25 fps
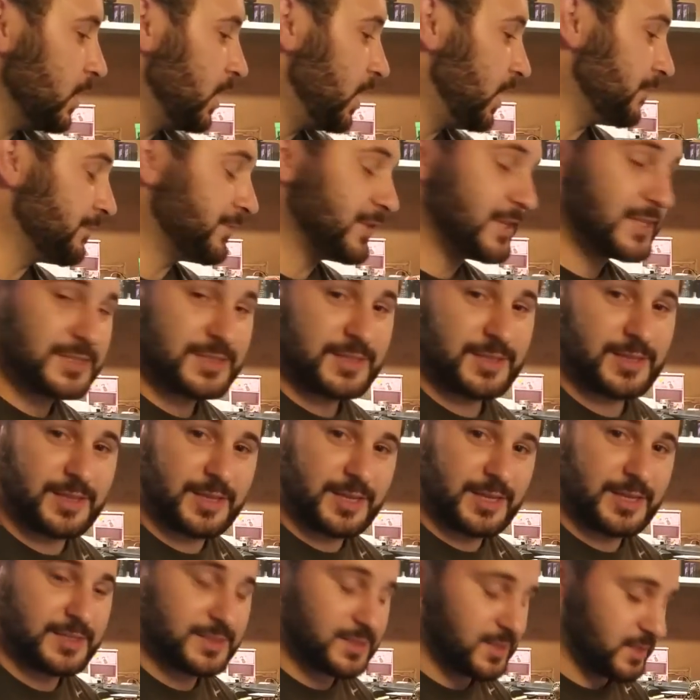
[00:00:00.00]
obviously the
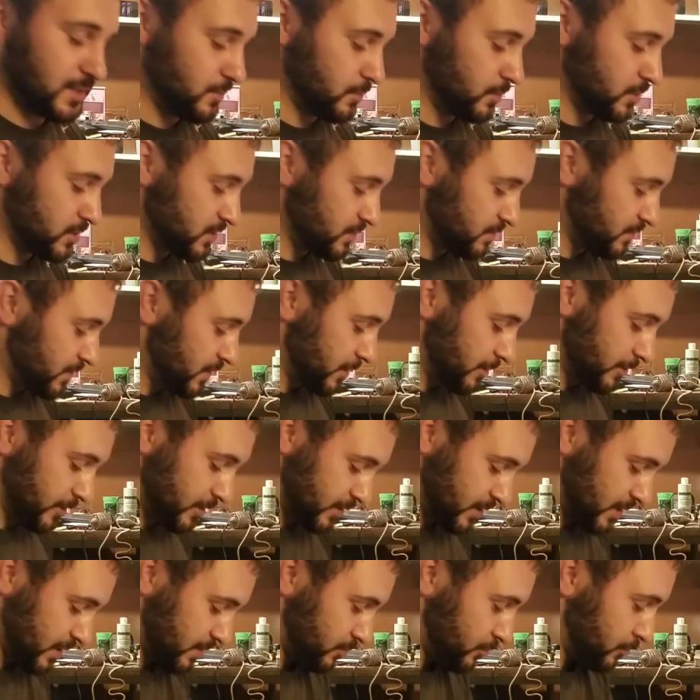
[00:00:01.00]
e-cig wasn't firing
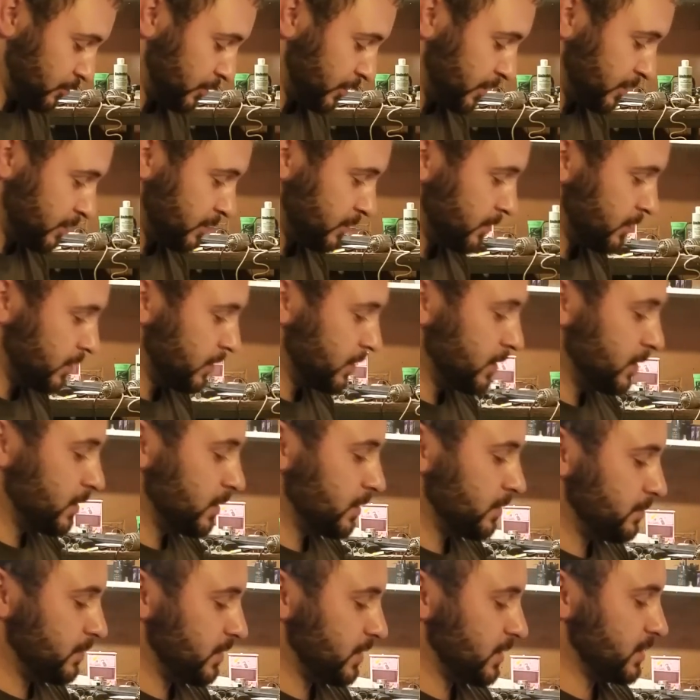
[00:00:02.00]
at that point
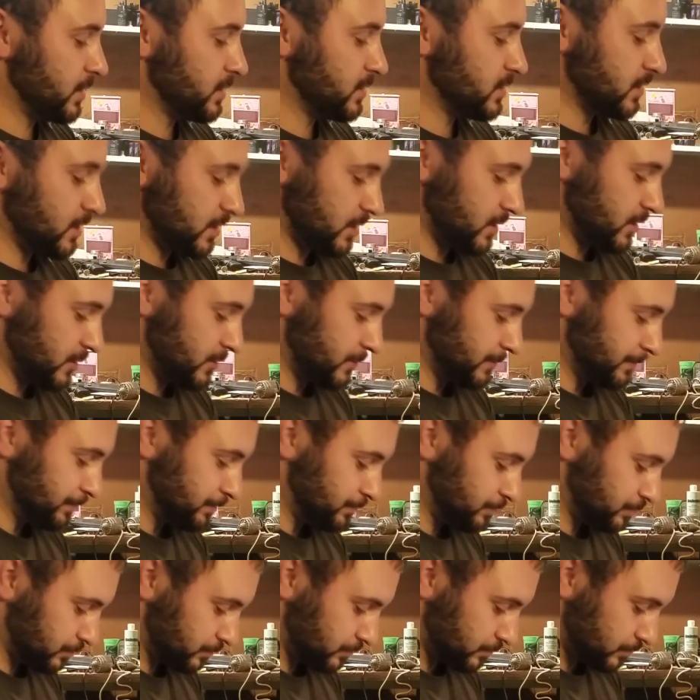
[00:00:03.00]
because uh,
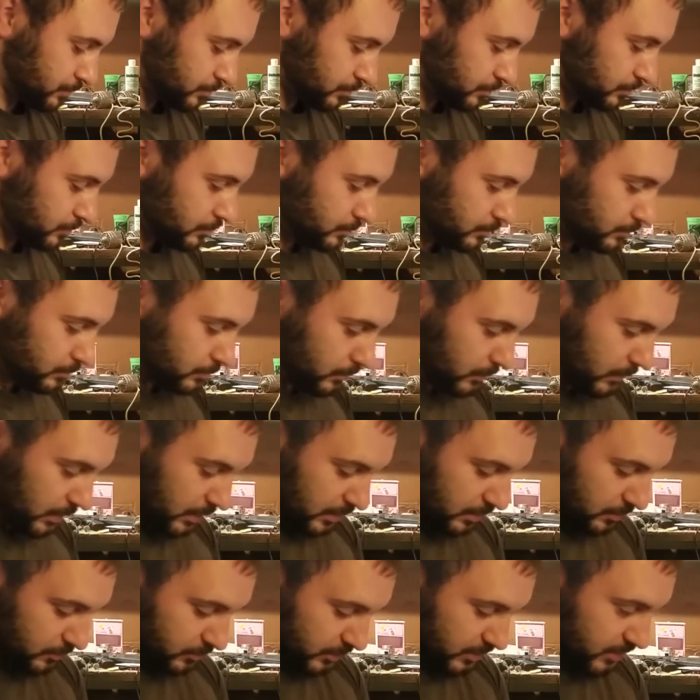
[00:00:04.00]

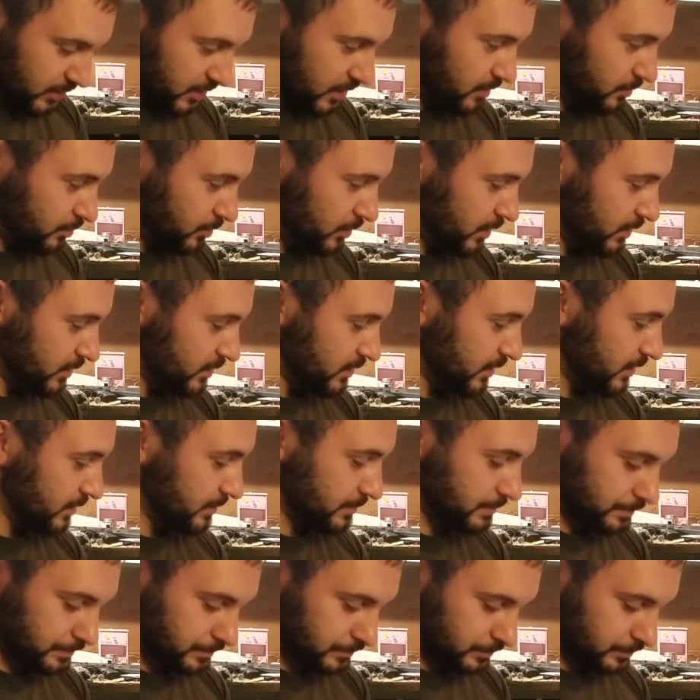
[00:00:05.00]
it was not plugged in.